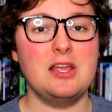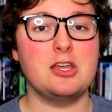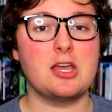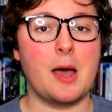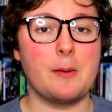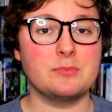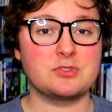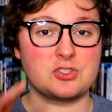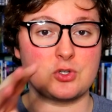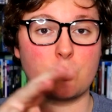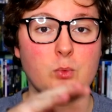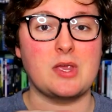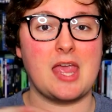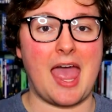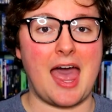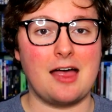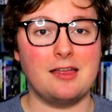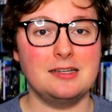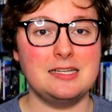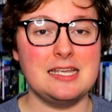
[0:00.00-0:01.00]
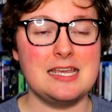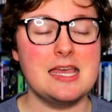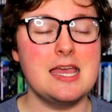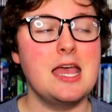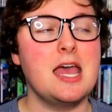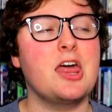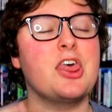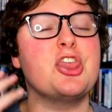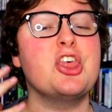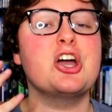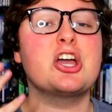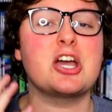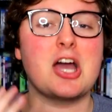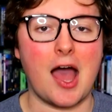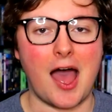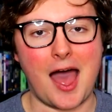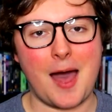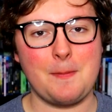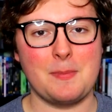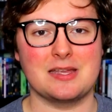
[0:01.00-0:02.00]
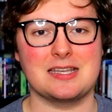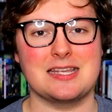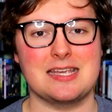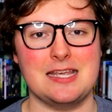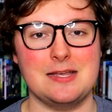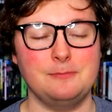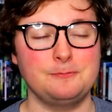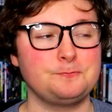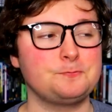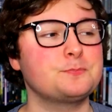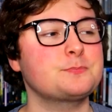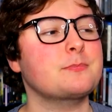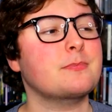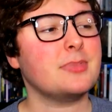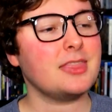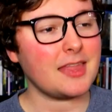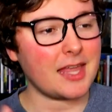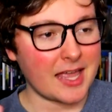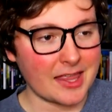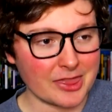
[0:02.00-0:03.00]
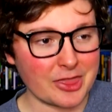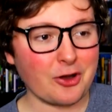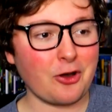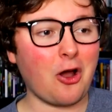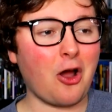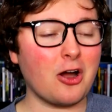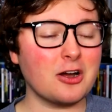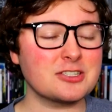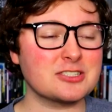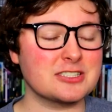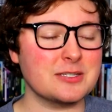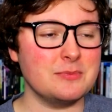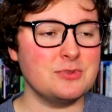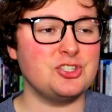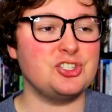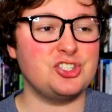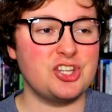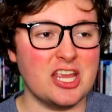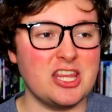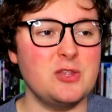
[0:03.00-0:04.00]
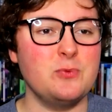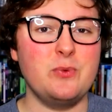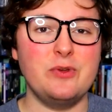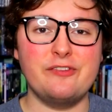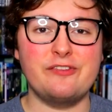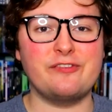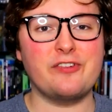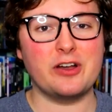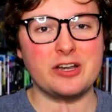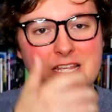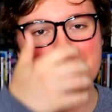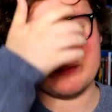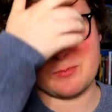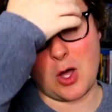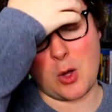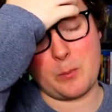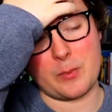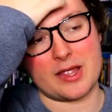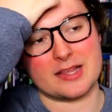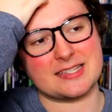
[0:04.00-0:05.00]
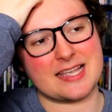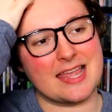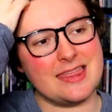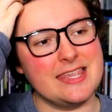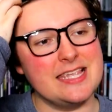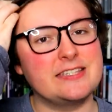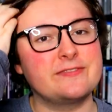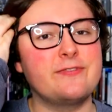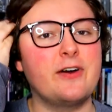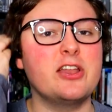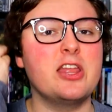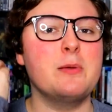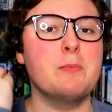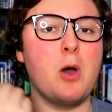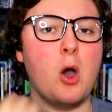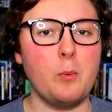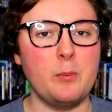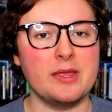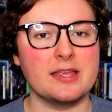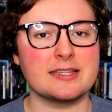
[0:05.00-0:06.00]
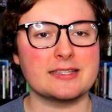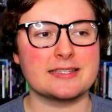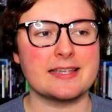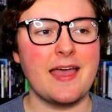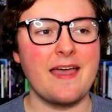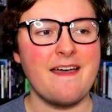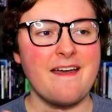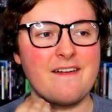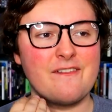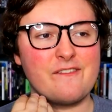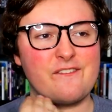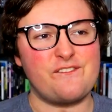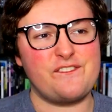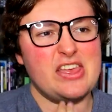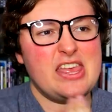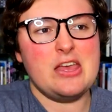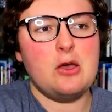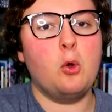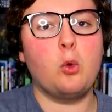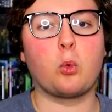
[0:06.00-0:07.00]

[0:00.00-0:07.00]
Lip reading: it comes to reality, the comedy. There are some genuine funny moments, and these funny moments feel